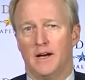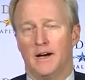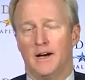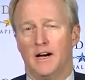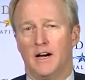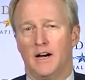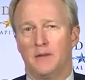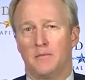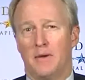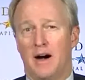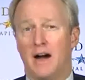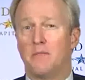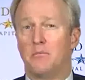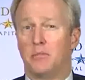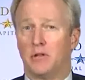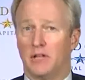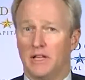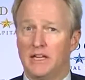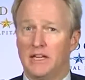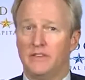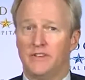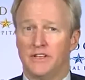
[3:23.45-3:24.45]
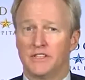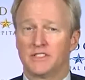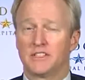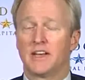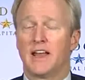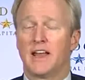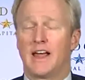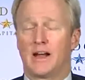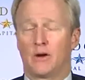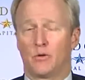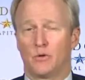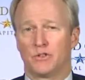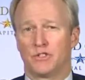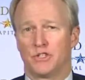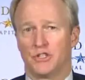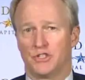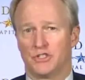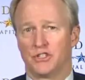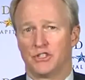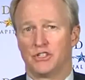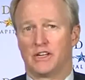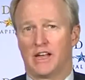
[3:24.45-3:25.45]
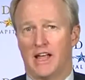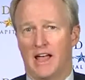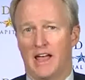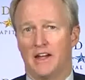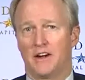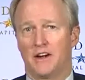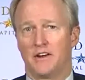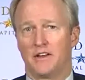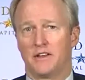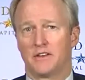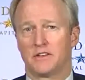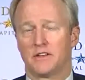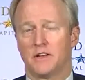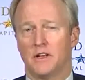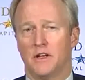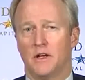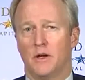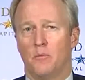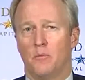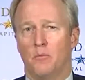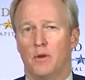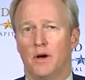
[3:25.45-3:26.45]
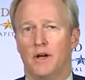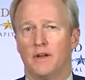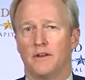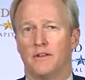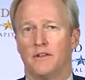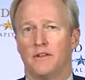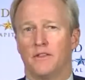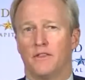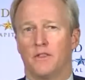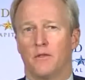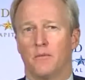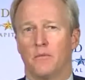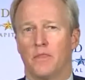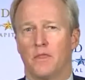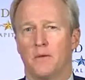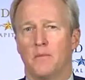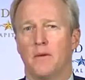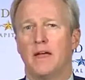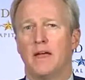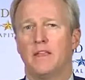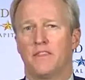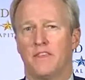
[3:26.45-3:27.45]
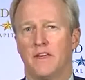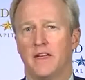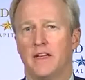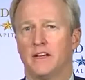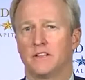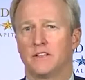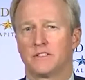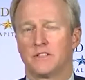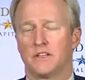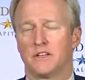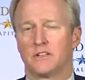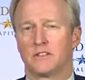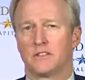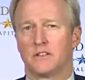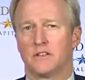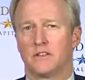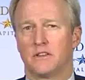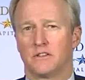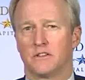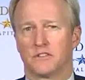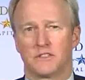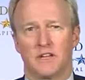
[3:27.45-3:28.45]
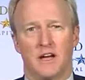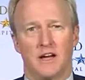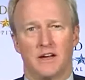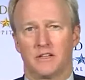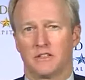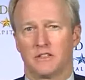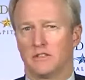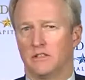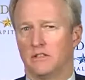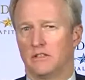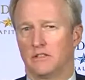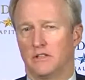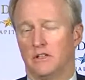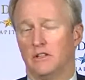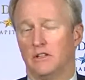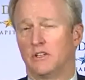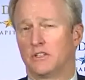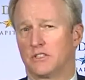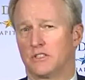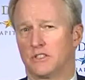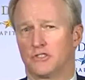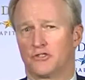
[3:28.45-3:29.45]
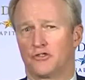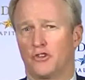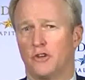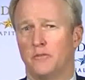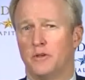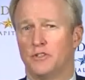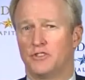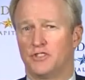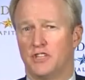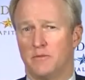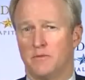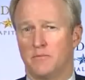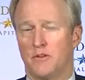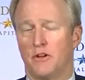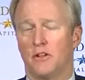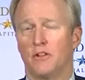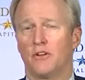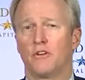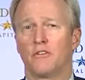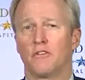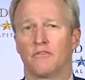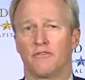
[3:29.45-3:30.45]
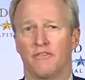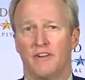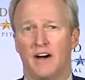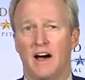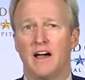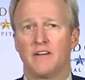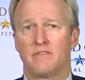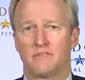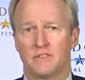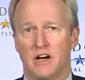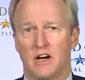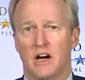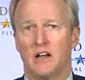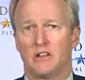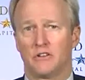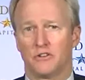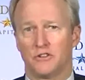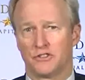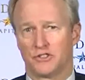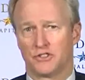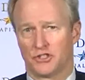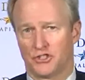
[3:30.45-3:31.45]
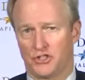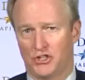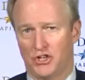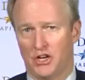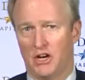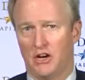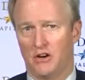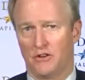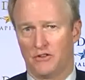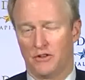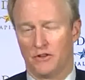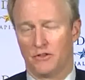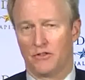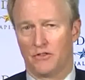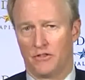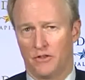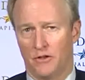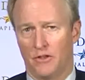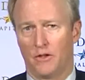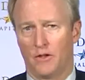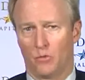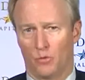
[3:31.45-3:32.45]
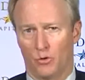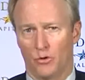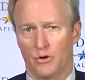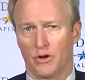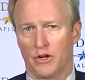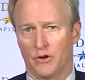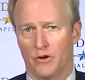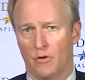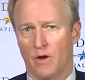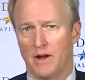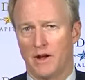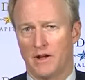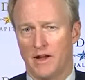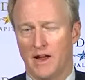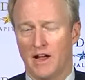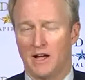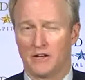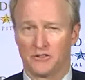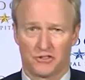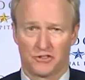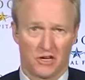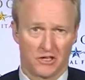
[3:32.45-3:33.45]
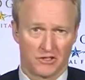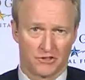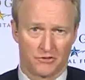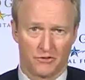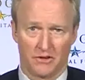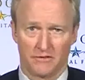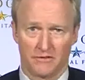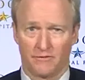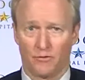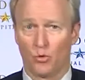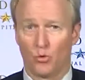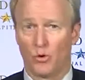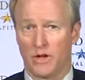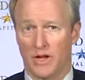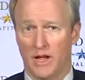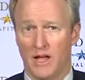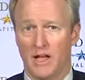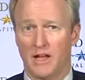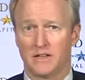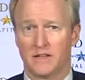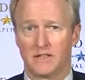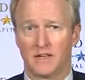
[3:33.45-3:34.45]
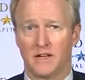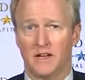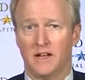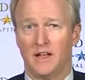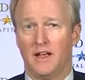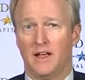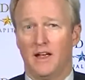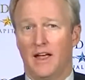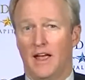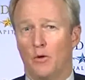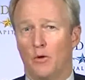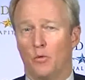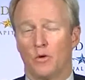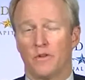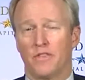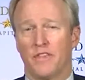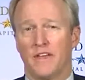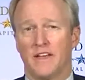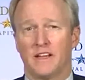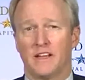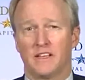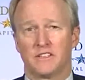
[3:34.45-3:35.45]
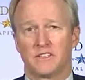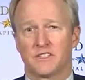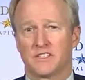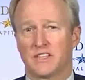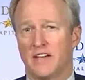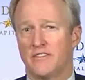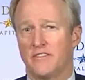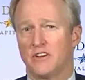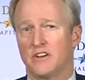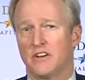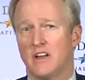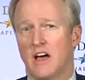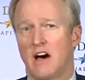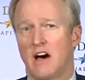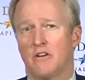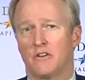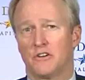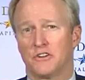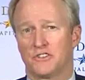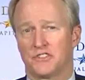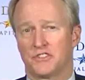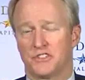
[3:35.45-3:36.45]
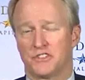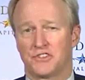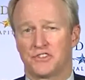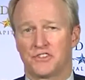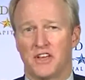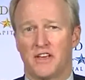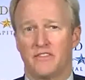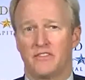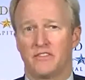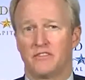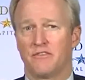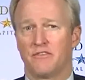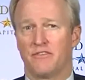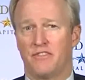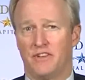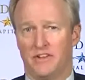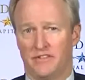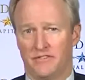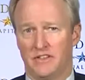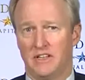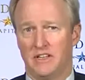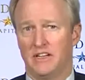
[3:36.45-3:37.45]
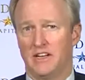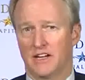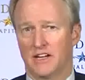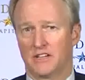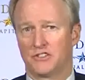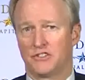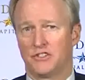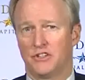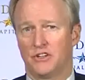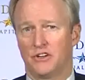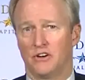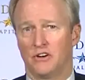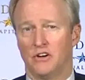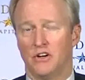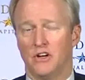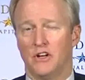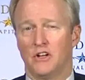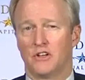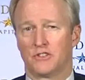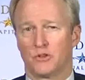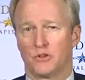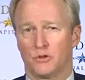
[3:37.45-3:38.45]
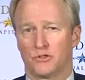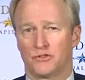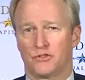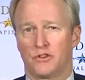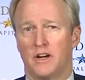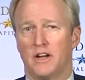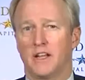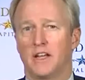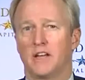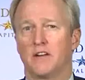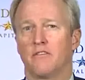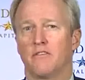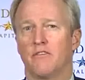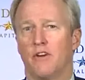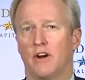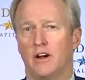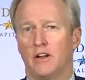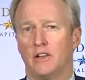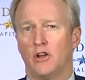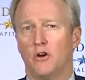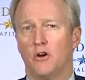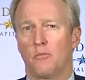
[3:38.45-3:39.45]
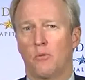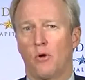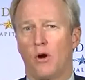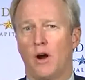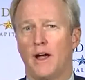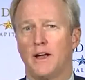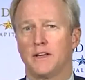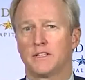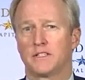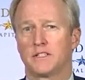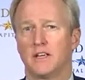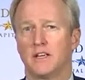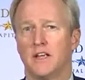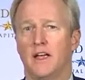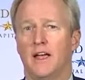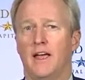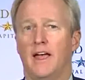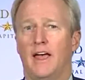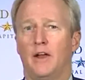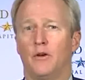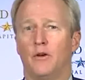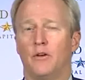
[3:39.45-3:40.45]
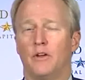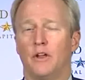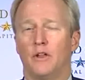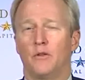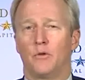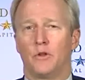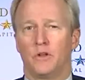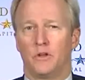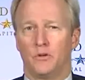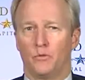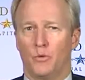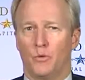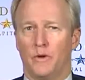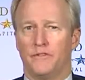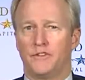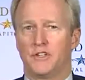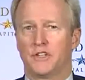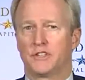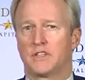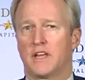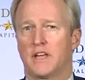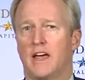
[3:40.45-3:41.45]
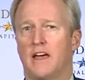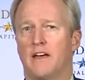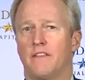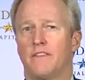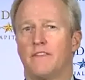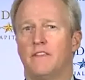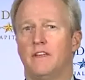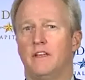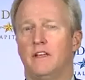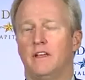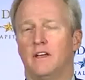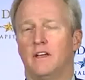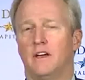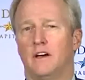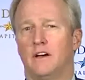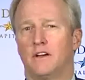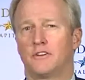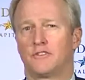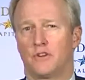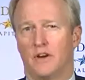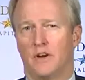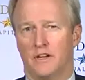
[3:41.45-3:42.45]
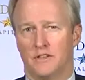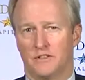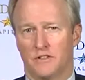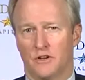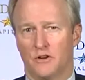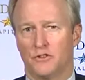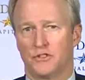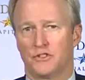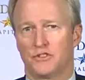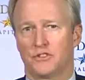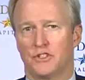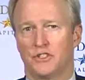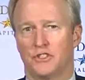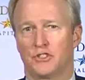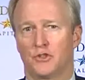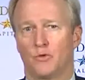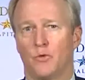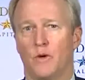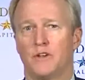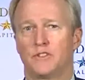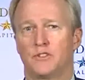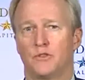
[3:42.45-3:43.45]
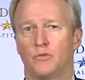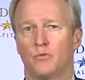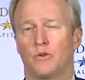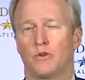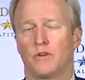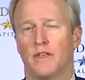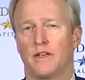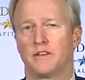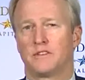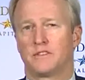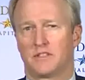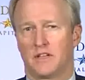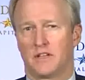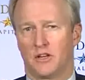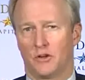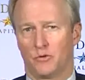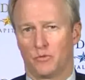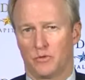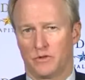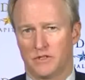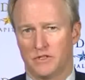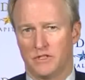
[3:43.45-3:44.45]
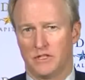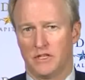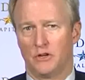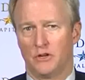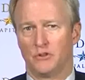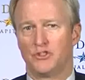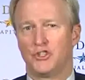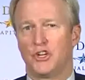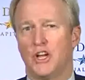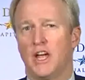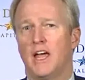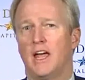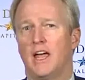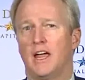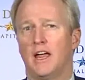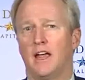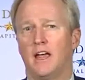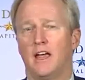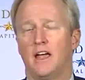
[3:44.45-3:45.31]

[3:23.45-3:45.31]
I believe it's an acquisition candidate, but the main thing is that the stock looks extremely cheap. They'll earn $5 a share that we're in right now. Stock's around 48, and we're thinking $7 to $7.50 next year. So it's trading at a very low price, and we've just had the Transocean situation where they settled with the DOJ.